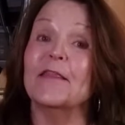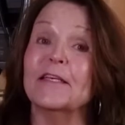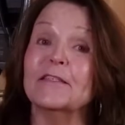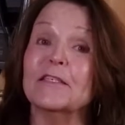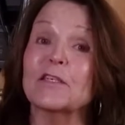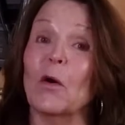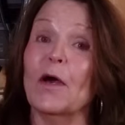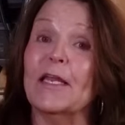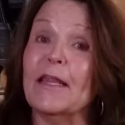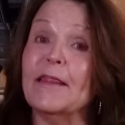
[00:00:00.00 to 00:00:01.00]
This is
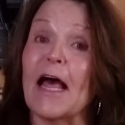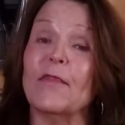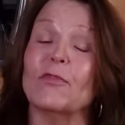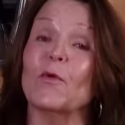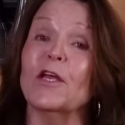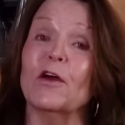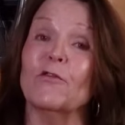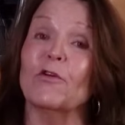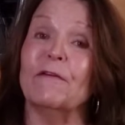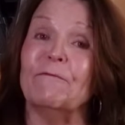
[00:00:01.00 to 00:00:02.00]
going in that
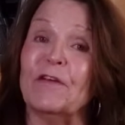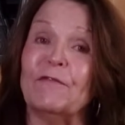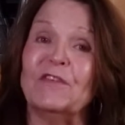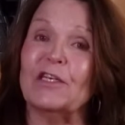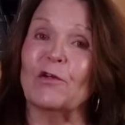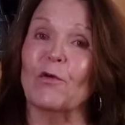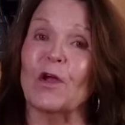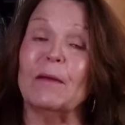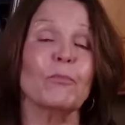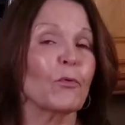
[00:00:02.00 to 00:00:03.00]
350
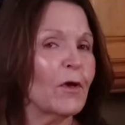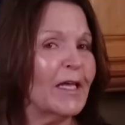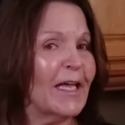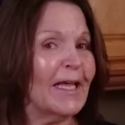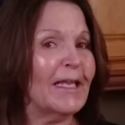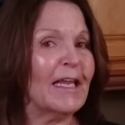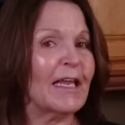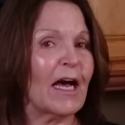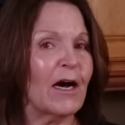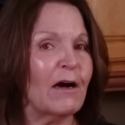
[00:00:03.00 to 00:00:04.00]
degree
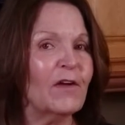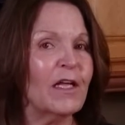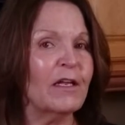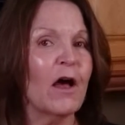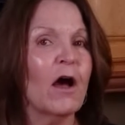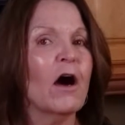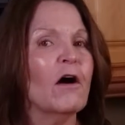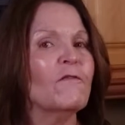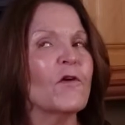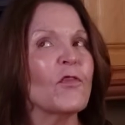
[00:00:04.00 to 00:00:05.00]
preheated oven
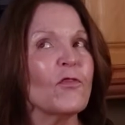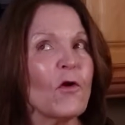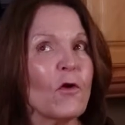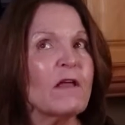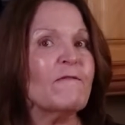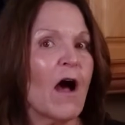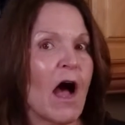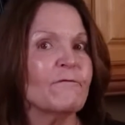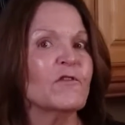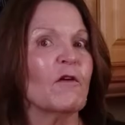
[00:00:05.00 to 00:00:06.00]
for
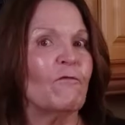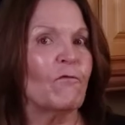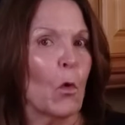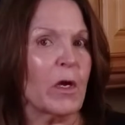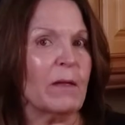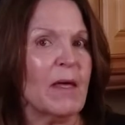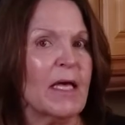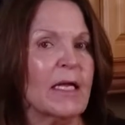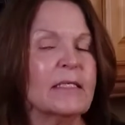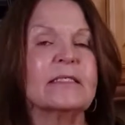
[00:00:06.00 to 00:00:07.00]
35 to 40
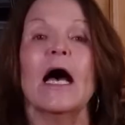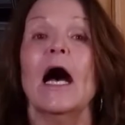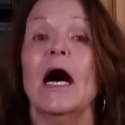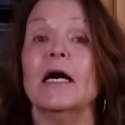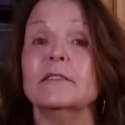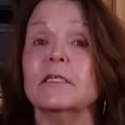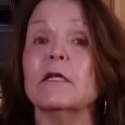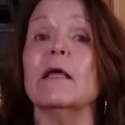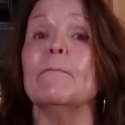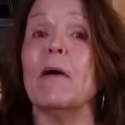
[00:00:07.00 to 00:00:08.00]
minutes
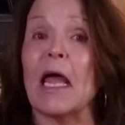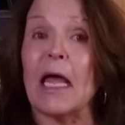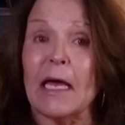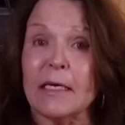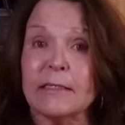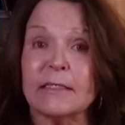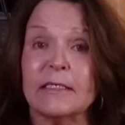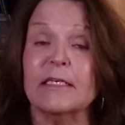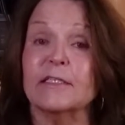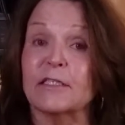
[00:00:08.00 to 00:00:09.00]
until it
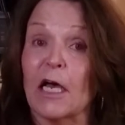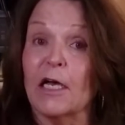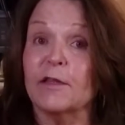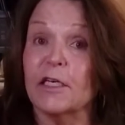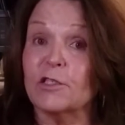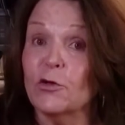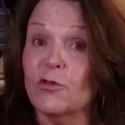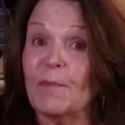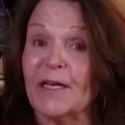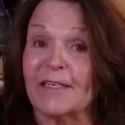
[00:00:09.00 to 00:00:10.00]
passes the
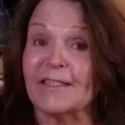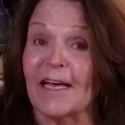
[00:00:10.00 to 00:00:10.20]
toothpick